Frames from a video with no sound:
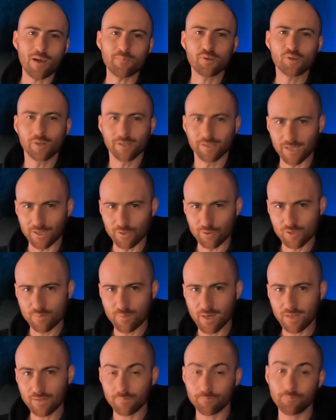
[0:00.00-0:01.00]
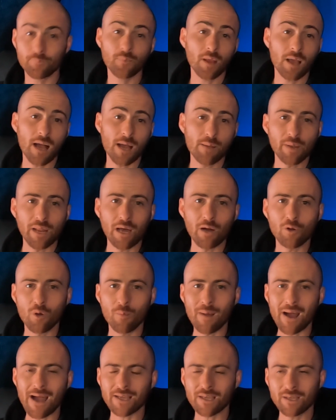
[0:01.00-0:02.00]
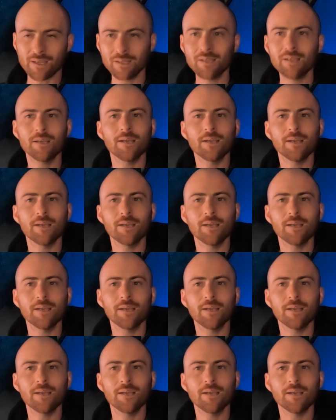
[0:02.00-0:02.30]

episode of DUD or SPUD. I'm Maniacal Mac.